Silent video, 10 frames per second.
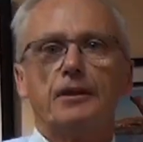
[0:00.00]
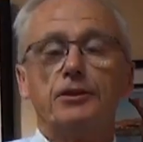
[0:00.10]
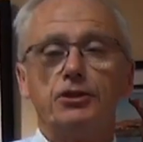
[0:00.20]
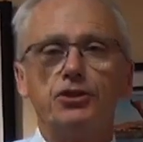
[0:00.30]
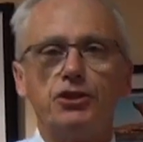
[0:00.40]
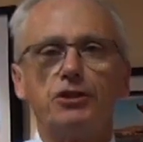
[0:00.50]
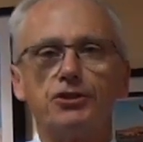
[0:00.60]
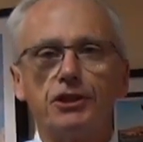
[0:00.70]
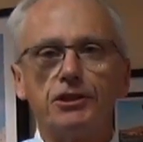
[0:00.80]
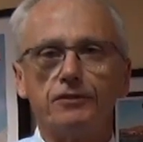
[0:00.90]
This is John
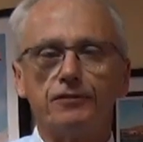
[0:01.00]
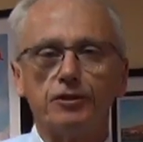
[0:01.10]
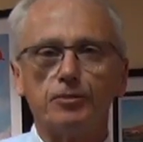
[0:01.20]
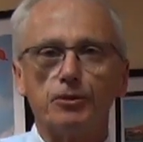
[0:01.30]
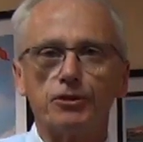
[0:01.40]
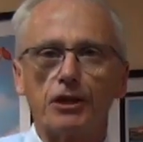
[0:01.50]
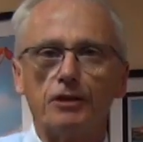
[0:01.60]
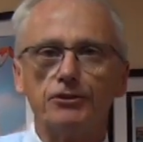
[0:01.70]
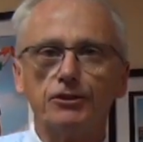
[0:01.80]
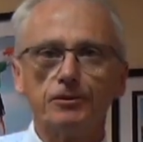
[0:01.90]
Tracy from the Sports
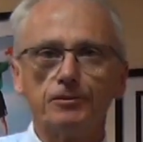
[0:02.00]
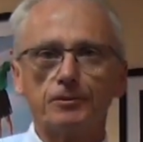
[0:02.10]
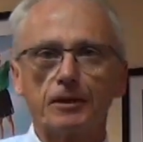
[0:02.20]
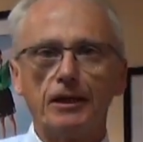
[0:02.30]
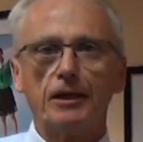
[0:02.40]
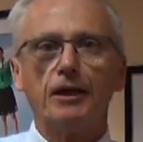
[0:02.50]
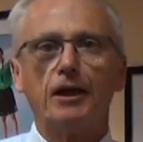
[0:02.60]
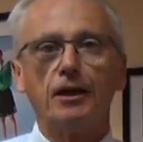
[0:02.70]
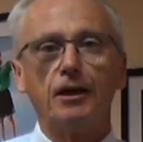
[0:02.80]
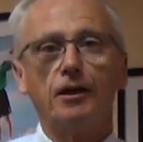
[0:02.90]
Council.
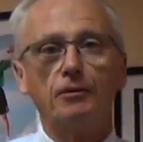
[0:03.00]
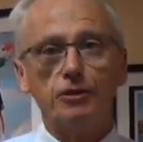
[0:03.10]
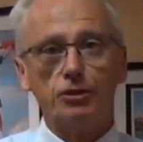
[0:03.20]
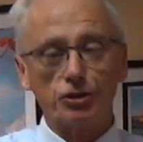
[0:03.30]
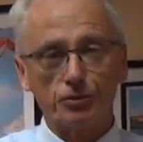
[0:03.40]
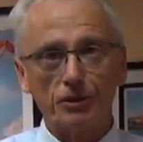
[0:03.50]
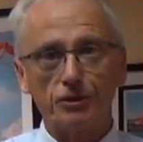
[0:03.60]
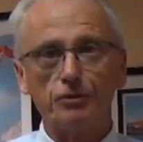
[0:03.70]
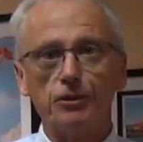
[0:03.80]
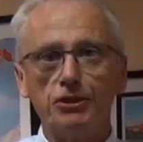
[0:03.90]
We just want
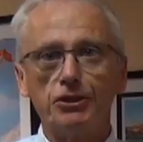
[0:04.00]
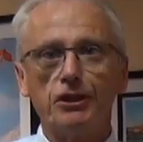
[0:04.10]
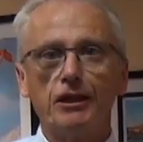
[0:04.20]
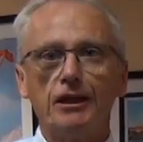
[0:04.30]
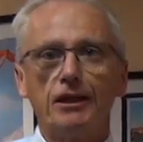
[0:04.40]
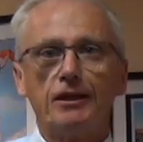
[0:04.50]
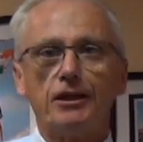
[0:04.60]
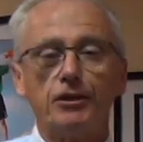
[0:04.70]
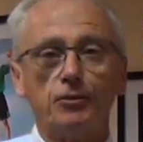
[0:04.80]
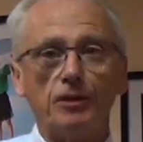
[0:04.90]
to wish
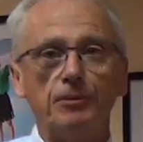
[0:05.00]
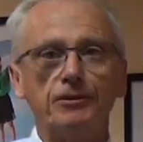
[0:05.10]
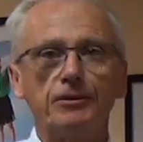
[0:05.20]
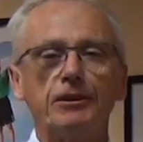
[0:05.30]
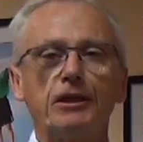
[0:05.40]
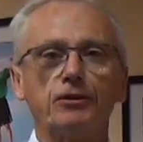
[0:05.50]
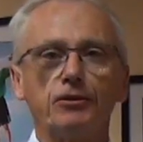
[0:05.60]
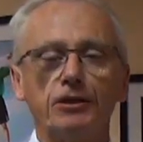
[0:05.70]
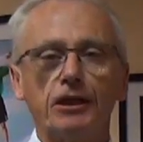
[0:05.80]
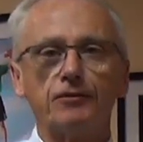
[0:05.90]
the women that are
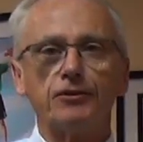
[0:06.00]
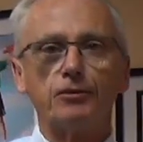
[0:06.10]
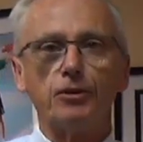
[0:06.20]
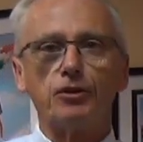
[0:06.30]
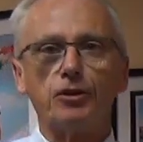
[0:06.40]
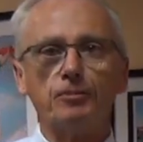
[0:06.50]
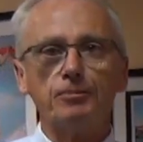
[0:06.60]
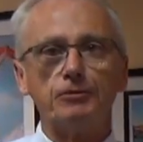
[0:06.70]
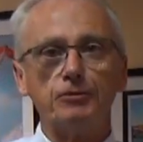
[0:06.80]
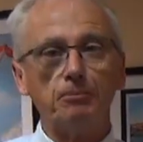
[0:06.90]
going out to the World
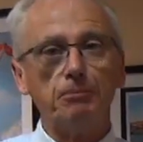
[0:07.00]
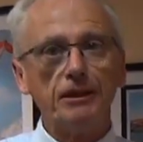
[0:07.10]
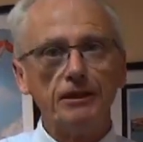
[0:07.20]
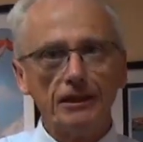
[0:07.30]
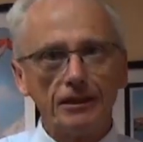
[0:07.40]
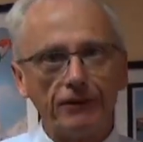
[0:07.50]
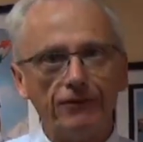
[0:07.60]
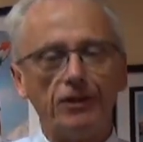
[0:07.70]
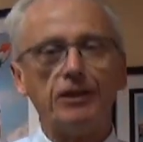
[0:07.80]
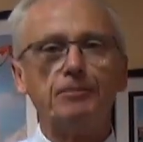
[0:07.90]
Cup in rugby the
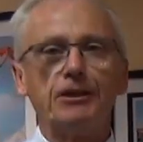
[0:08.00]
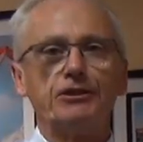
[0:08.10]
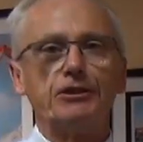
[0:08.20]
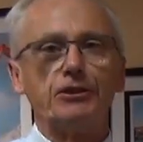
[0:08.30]
very best